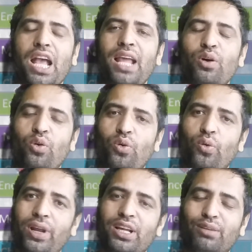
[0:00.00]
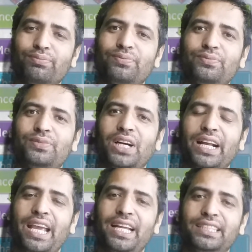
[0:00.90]
Hello, welcome
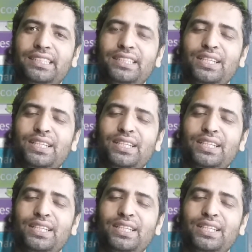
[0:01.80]
again.